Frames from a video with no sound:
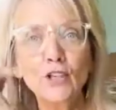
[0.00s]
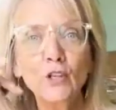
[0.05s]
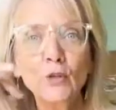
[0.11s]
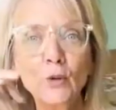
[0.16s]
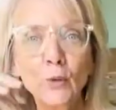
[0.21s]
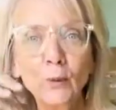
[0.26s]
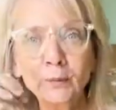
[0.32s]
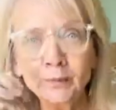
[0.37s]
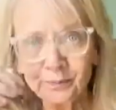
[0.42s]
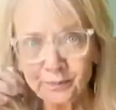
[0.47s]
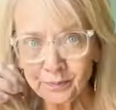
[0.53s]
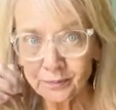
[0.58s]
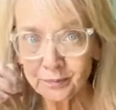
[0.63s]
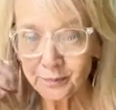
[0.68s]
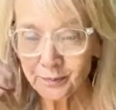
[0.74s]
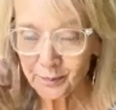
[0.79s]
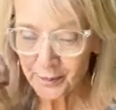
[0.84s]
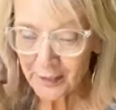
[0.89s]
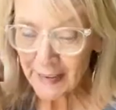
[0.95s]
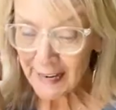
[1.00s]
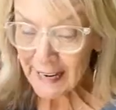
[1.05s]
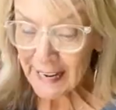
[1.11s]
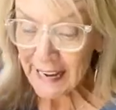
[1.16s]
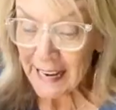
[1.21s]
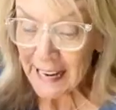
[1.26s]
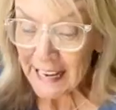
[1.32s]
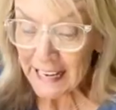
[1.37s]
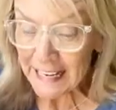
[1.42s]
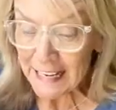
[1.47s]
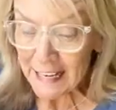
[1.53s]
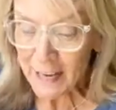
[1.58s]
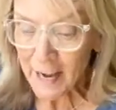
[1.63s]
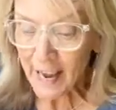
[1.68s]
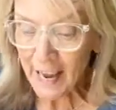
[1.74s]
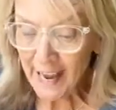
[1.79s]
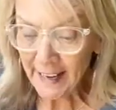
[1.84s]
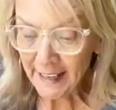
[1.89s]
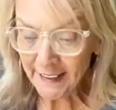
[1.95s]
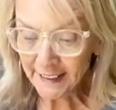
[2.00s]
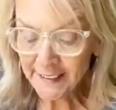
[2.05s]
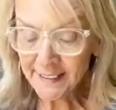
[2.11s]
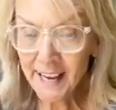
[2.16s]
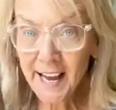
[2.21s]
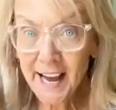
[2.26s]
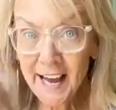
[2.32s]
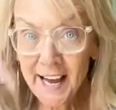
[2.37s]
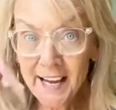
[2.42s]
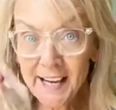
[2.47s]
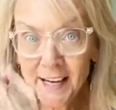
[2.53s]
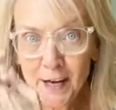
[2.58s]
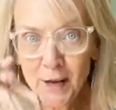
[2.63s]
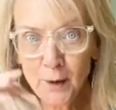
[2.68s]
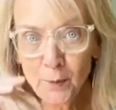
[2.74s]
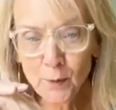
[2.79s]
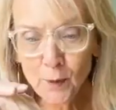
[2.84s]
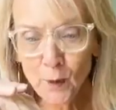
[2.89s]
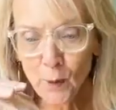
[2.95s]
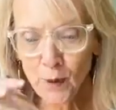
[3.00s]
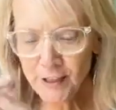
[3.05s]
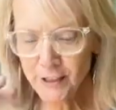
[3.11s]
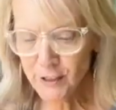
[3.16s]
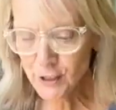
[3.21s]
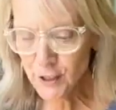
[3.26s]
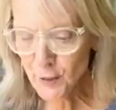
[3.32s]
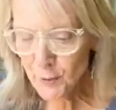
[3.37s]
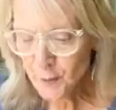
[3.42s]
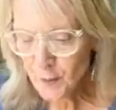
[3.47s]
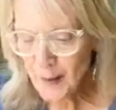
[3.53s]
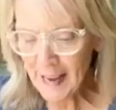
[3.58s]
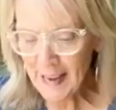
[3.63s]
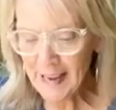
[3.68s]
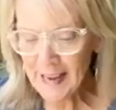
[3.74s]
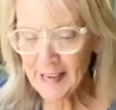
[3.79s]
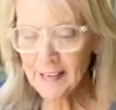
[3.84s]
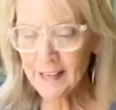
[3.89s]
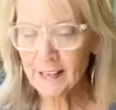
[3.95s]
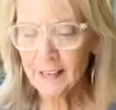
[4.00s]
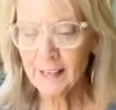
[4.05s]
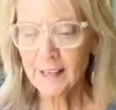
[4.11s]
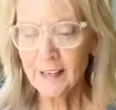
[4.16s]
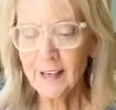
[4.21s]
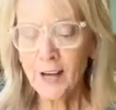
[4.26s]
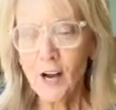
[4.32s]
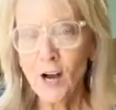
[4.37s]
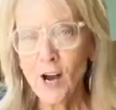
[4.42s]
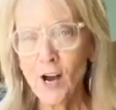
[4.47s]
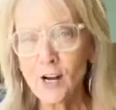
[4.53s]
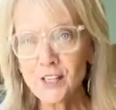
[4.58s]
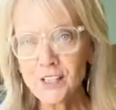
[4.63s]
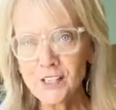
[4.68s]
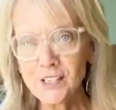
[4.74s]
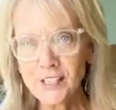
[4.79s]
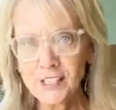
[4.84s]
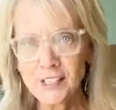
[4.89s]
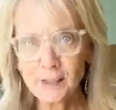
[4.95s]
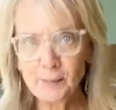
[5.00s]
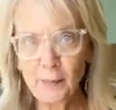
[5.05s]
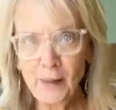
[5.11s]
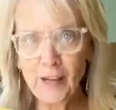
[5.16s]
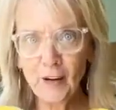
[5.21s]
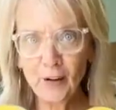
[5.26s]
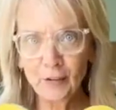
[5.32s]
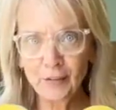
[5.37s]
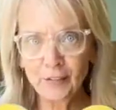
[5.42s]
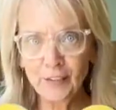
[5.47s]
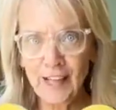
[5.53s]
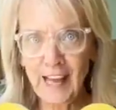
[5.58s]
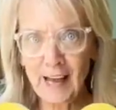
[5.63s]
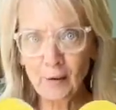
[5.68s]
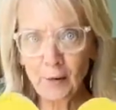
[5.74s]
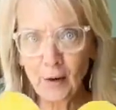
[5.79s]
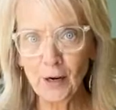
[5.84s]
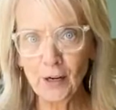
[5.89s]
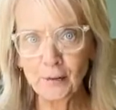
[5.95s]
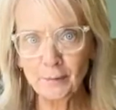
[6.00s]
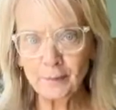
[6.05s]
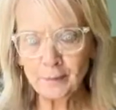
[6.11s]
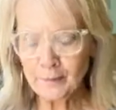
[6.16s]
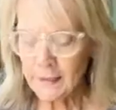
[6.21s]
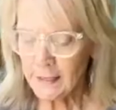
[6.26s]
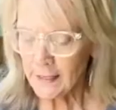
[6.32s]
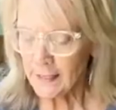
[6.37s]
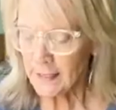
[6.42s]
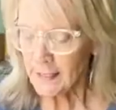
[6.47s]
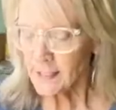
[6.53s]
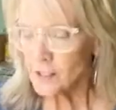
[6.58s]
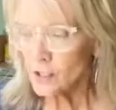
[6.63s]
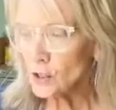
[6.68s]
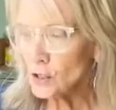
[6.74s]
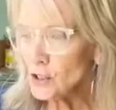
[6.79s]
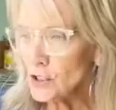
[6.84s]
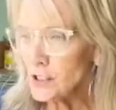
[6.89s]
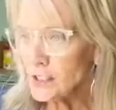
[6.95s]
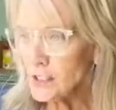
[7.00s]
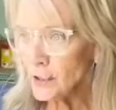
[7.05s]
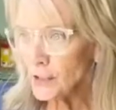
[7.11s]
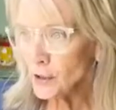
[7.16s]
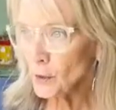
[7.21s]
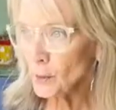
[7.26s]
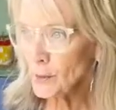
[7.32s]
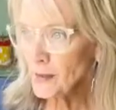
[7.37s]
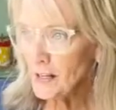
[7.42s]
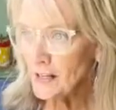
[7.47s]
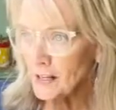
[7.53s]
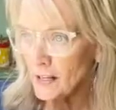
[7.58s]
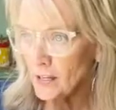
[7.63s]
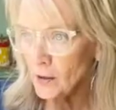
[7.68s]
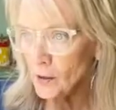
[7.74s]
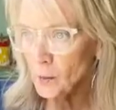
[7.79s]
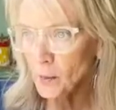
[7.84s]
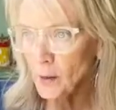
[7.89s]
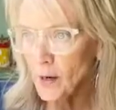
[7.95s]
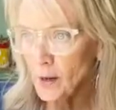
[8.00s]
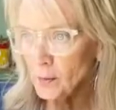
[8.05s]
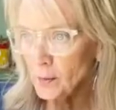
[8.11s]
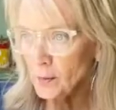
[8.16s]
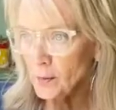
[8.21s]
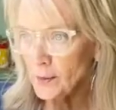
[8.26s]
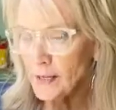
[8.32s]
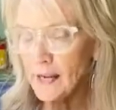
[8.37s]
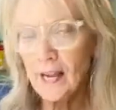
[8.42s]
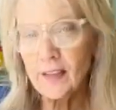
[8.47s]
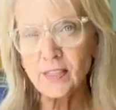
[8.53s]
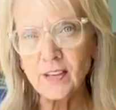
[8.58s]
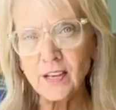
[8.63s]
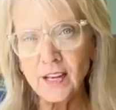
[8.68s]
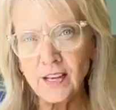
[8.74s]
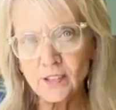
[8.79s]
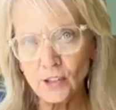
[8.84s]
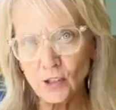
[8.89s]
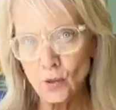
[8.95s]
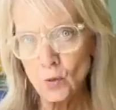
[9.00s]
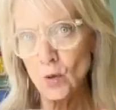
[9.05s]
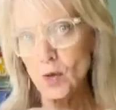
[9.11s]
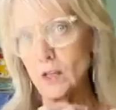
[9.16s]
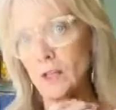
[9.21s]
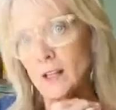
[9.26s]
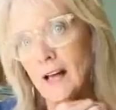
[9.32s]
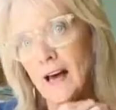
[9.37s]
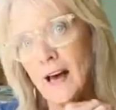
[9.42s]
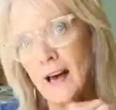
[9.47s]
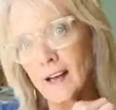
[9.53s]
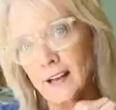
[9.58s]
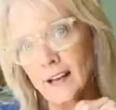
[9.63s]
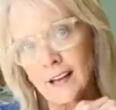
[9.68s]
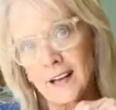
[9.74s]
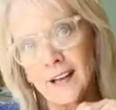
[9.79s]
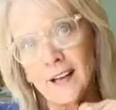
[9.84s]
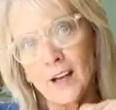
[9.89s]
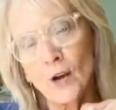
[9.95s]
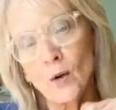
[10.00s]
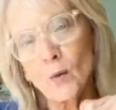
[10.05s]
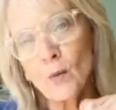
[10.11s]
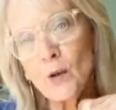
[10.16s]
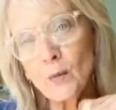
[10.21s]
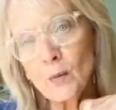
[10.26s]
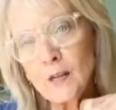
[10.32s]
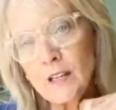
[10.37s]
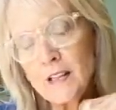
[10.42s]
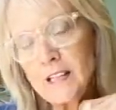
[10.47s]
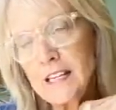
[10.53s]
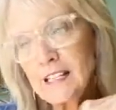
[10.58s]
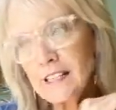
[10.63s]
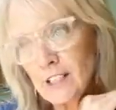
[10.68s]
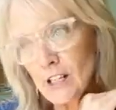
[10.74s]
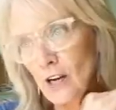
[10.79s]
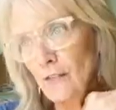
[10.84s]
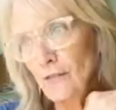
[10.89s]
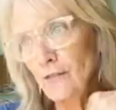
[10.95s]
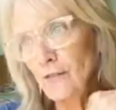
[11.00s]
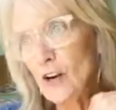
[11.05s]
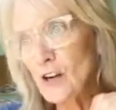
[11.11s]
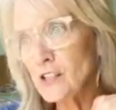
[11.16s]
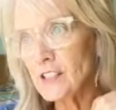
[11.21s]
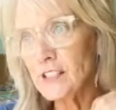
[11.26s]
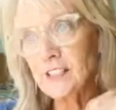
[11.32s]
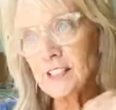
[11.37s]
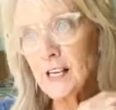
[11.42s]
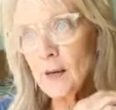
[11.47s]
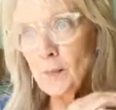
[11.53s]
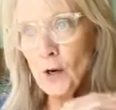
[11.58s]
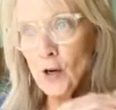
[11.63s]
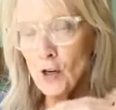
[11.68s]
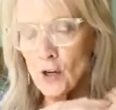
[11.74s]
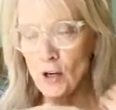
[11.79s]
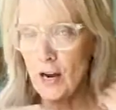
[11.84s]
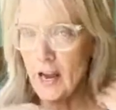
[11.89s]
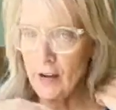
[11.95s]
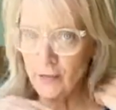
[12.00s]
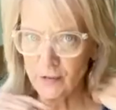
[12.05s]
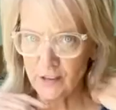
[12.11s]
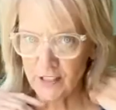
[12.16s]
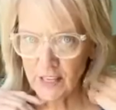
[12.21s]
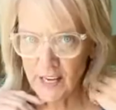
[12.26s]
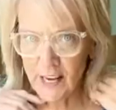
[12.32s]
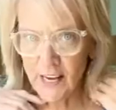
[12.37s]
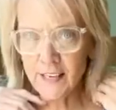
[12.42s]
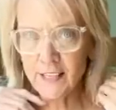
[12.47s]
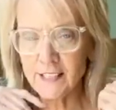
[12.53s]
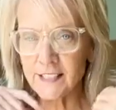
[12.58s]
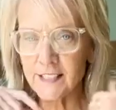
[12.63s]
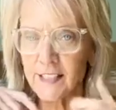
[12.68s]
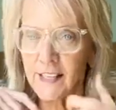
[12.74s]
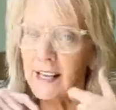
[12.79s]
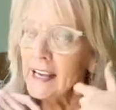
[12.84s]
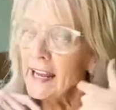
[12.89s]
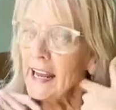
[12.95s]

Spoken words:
2. And I am going to make our 6 petal flower. So just a little bit ago, probably, I think at 2 o'clock, we released our first summer craft kit.